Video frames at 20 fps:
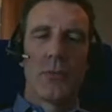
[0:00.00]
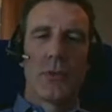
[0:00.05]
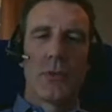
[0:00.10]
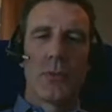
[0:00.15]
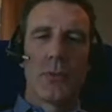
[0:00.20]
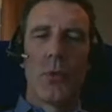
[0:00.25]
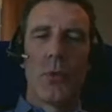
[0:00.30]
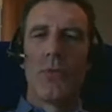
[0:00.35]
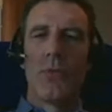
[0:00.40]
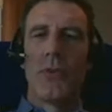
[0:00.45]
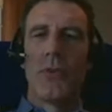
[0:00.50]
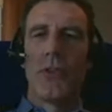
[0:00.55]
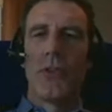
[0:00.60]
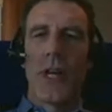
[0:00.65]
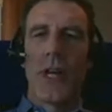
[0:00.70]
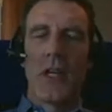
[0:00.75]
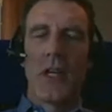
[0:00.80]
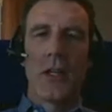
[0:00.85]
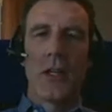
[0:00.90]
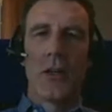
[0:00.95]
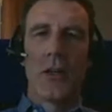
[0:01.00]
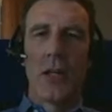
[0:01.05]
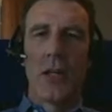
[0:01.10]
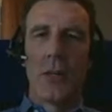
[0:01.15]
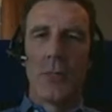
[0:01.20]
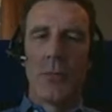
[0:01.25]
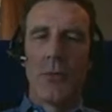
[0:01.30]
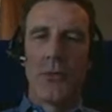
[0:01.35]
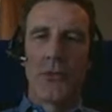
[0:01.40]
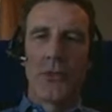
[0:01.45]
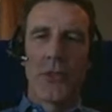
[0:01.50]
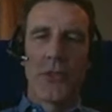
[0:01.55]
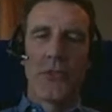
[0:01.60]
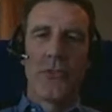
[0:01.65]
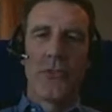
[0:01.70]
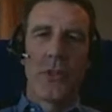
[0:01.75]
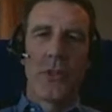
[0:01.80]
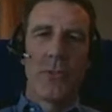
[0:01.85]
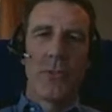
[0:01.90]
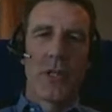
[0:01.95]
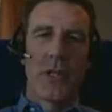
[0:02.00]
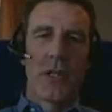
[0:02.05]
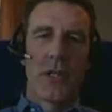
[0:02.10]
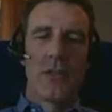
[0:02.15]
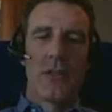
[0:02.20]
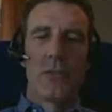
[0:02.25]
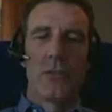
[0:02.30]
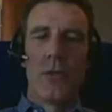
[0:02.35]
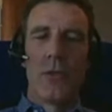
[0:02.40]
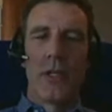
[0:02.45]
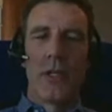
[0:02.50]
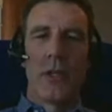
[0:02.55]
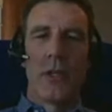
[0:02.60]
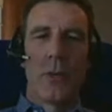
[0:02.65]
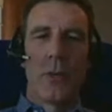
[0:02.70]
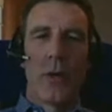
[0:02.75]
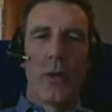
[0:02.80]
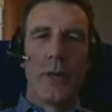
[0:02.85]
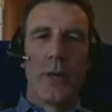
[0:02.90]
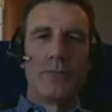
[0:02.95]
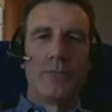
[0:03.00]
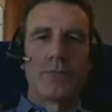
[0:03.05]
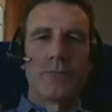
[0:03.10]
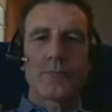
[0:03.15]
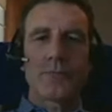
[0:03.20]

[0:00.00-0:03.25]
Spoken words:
war for talent going on, which doesn't seem to really go away.